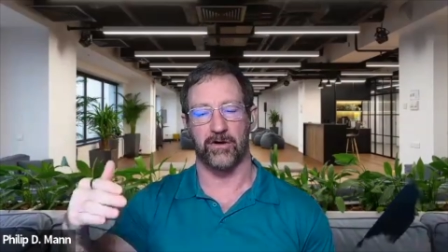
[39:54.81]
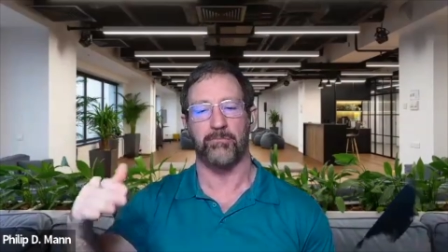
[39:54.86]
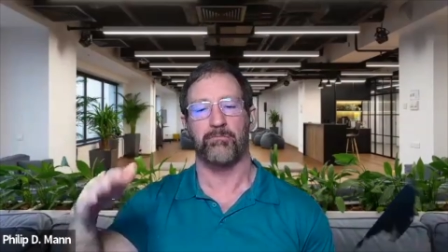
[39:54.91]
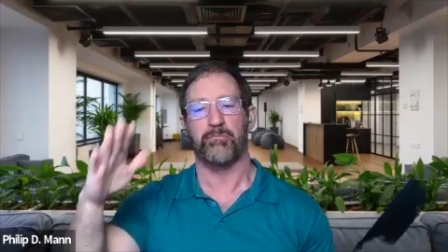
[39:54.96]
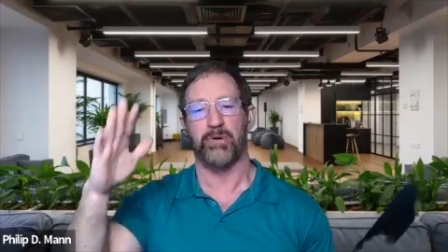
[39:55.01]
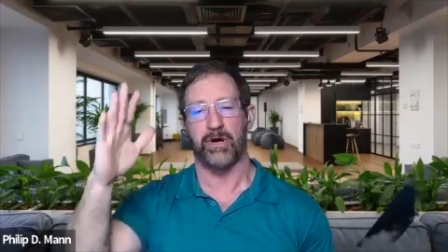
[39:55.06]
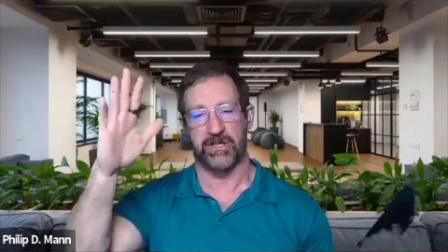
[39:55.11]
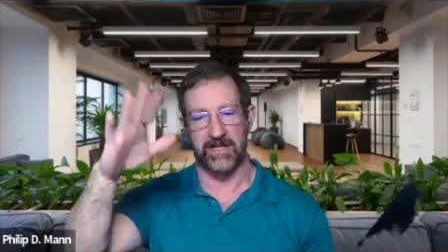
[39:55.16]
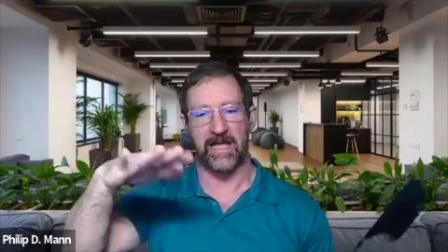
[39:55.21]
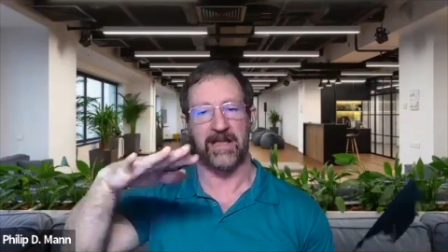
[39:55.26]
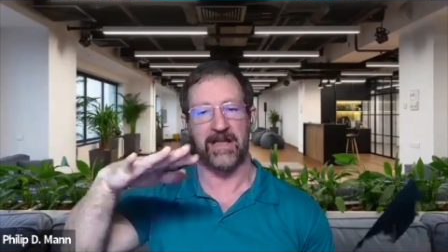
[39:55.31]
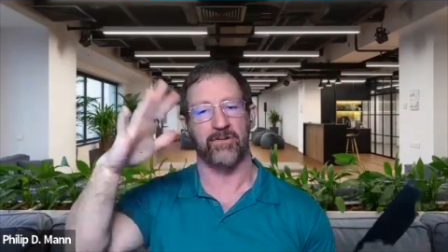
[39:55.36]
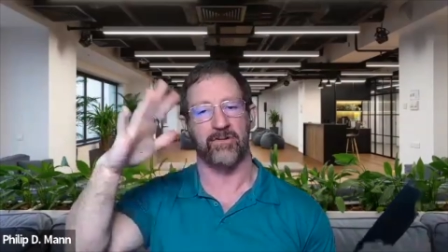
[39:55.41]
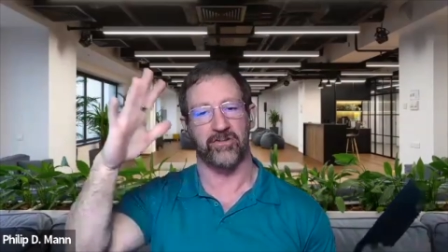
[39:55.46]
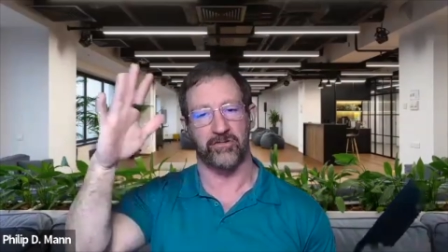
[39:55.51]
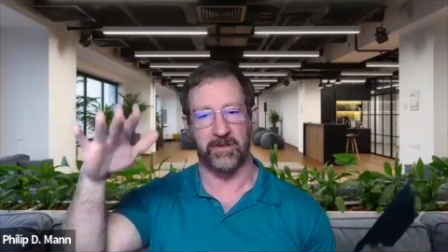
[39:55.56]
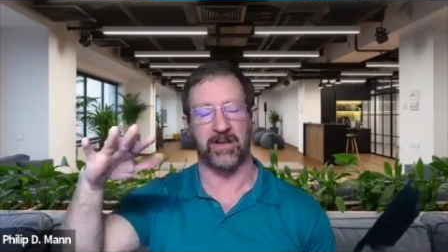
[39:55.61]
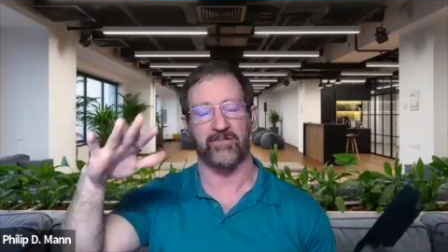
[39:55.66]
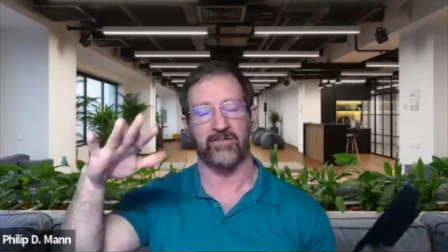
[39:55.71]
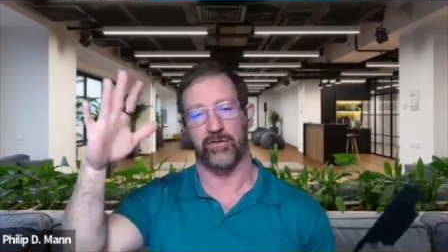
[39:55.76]
polite,
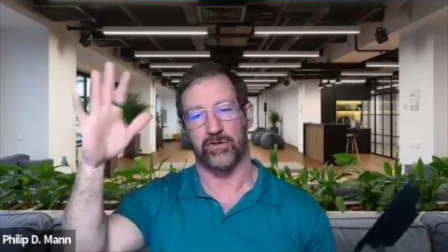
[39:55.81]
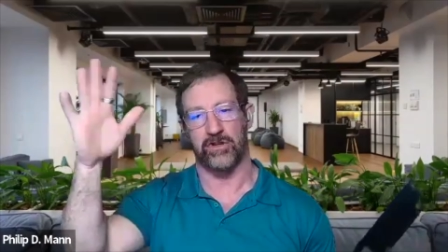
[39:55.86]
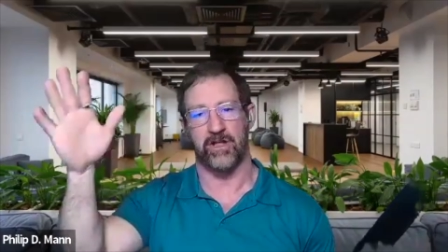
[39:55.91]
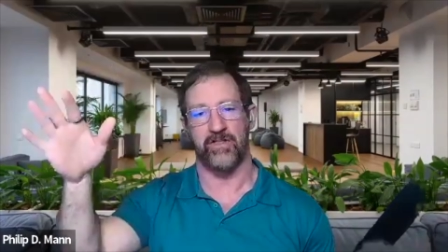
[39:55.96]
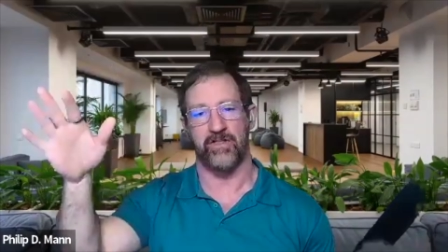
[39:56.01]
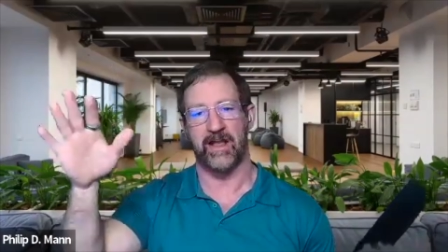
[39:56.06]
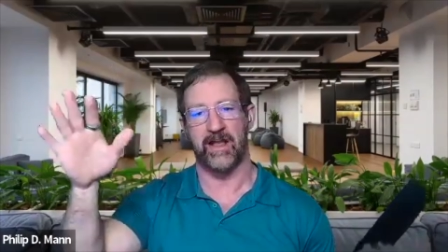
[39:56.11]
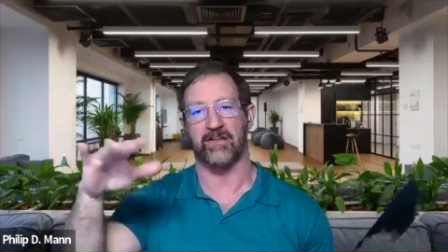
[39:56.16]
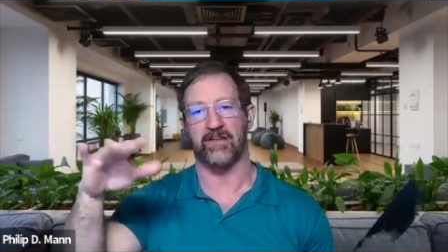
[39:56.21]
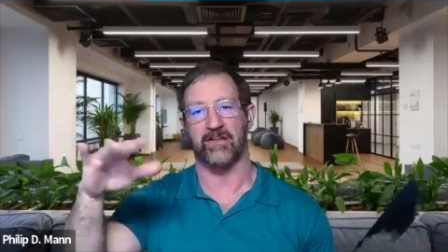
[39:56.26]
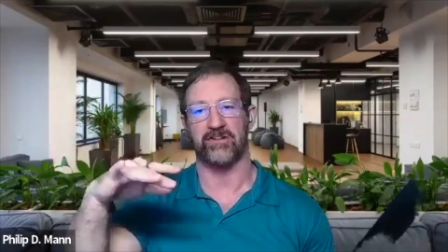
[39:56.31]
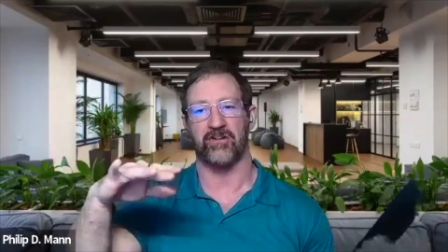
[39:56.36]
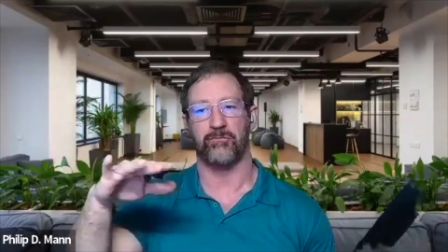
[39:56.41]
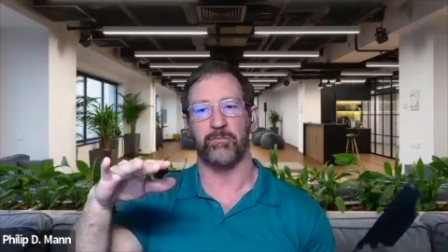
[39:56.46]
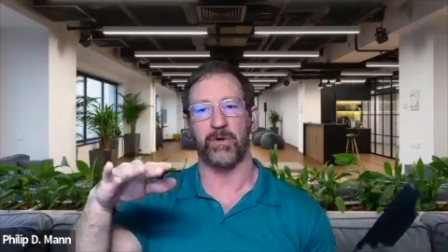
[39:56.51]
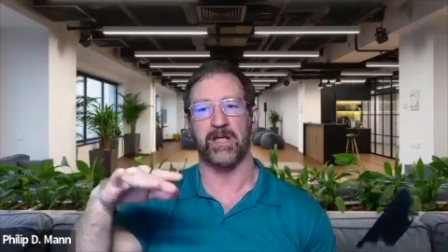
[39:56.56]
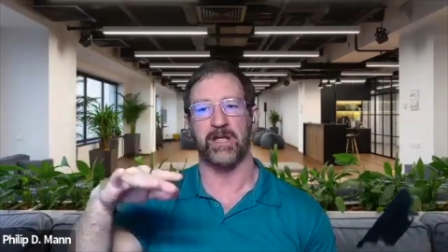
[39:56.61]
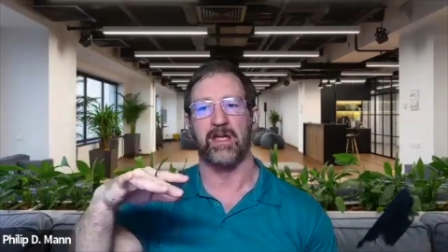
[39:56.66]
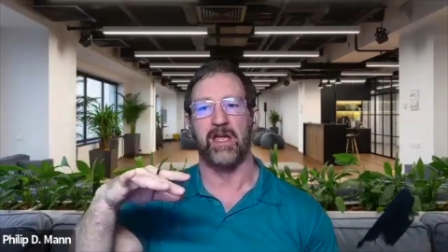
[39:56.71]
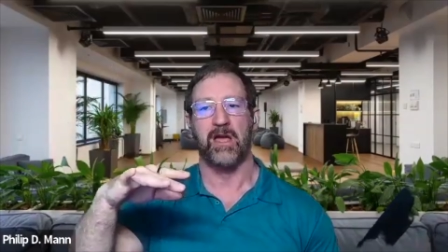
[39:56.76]
respectful, all that kind of stuff,
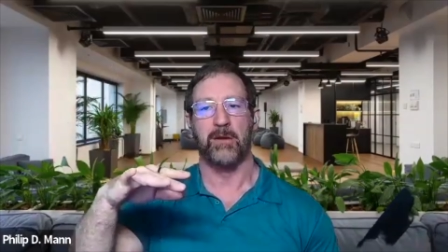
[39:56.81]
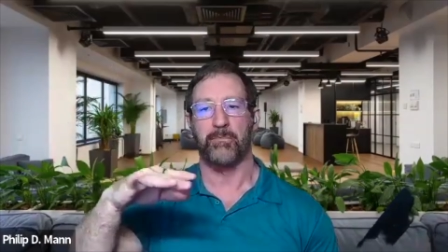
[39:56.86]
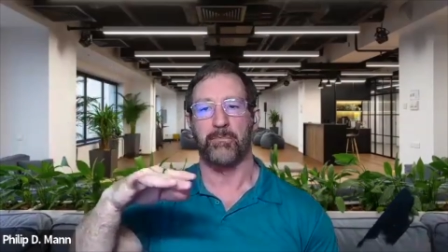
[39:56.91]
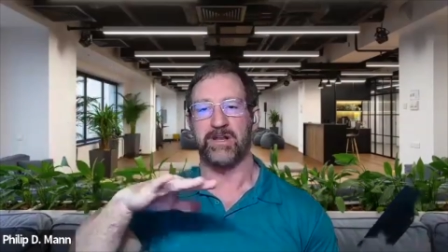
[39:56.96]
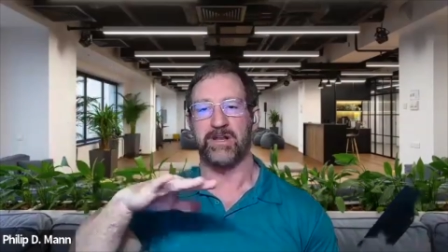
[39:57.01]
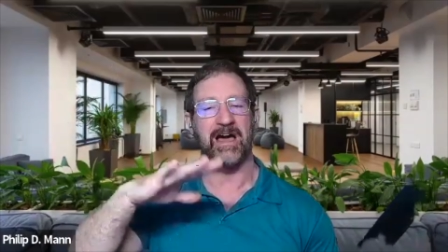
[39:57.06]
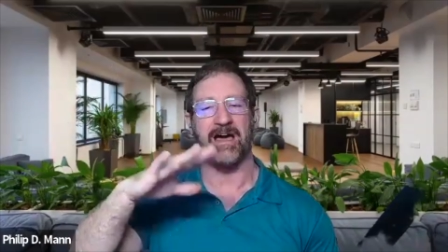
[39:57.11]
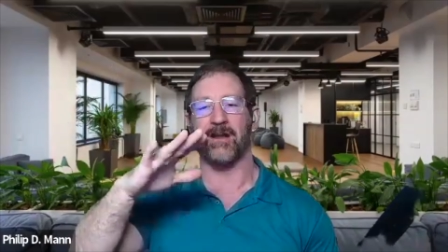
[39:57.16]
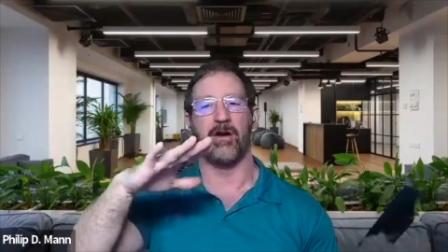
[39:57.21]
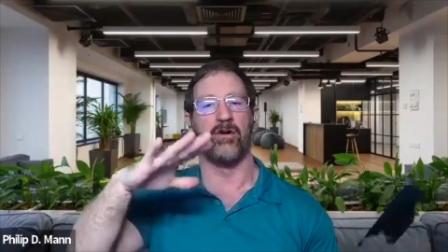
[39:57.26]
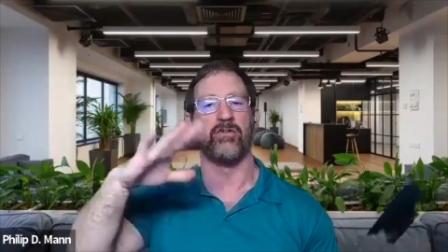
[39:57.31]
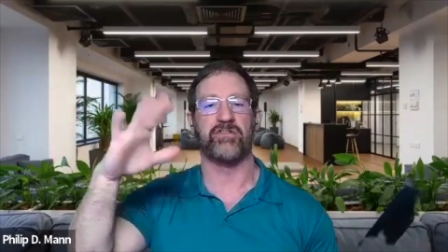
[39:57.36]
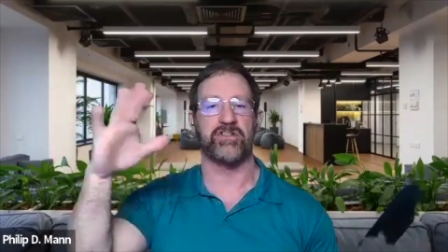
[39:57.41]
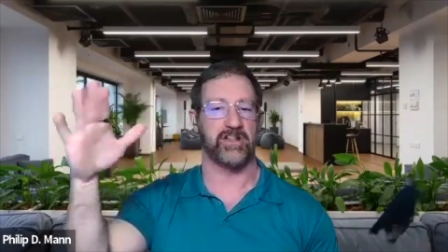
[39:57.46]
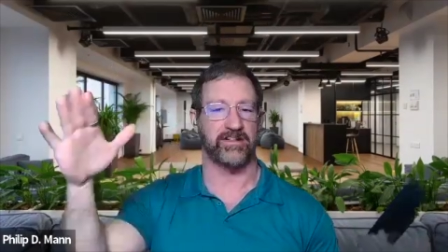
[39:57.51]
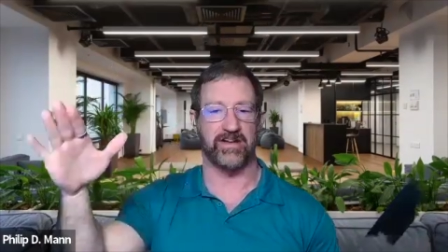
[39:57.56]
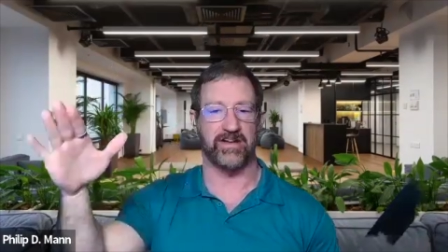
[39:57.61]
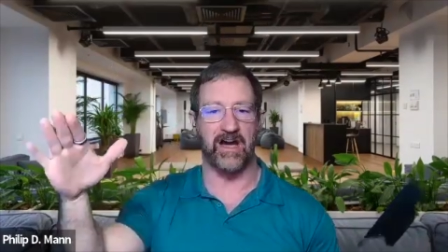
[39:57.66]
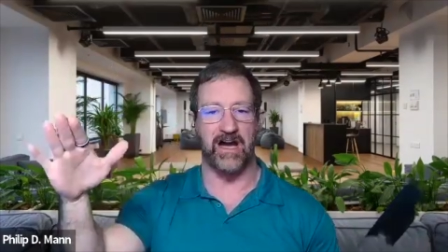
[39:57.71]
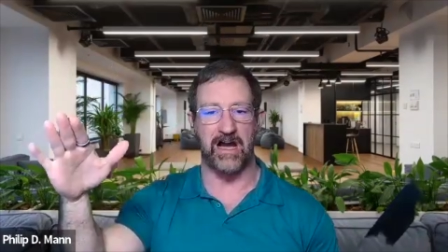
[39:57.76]
but not over the
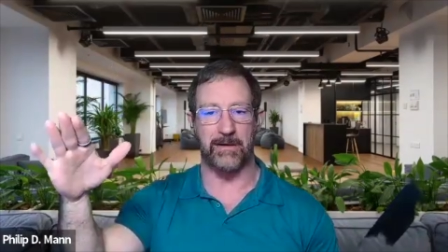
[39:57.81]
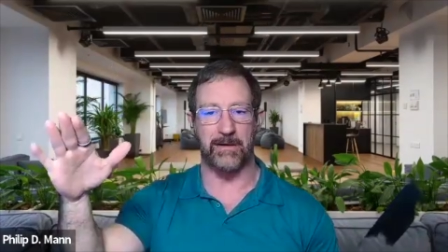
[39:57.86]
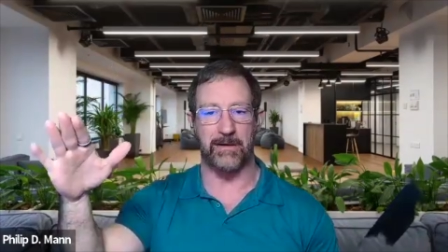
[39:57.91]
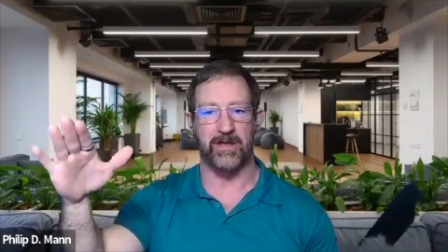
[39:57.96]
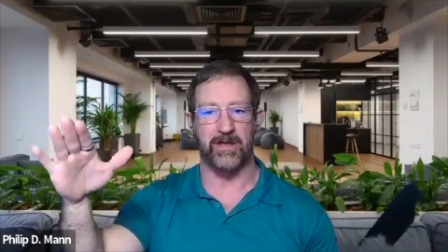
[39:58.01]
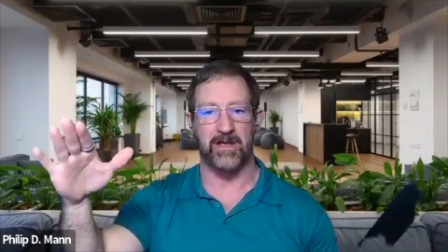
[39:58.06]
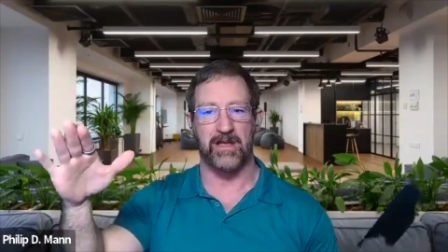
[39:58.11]
top.